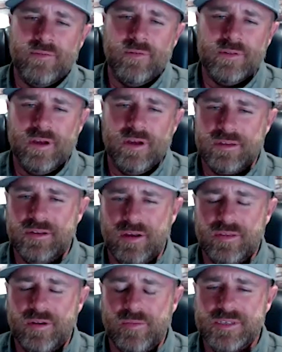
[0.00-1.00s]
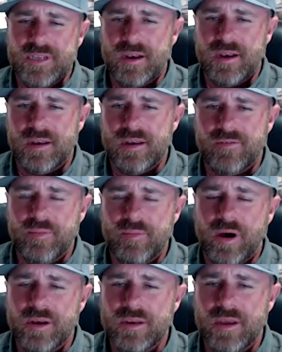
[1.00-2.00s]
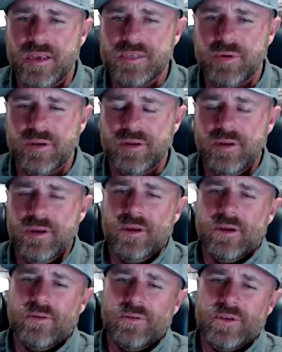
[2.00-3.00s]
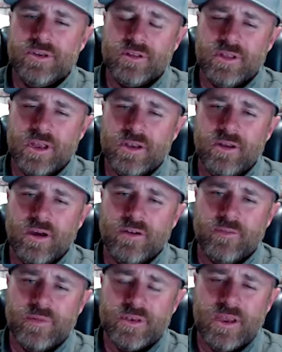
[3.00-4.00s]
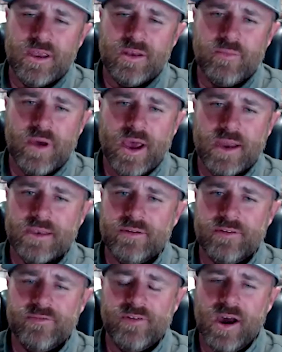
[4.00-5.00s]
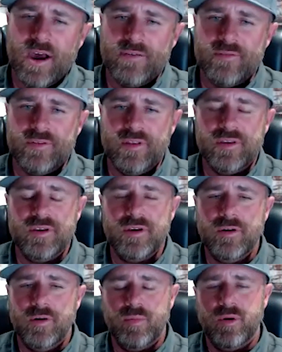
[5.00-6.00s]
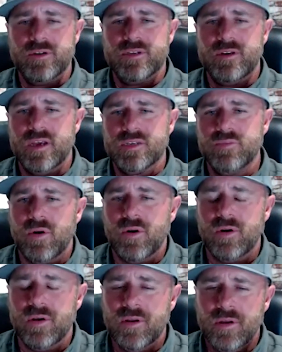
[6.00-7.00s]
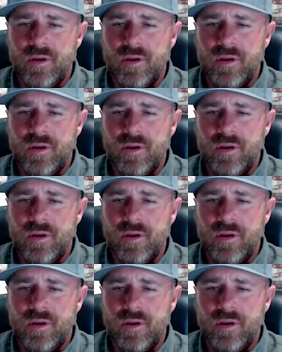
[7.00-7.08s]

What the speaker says: we'll talk dog thermostat in a different podcast, but when you took that dog from a 10 back to a 5, and then you go approach the next bird,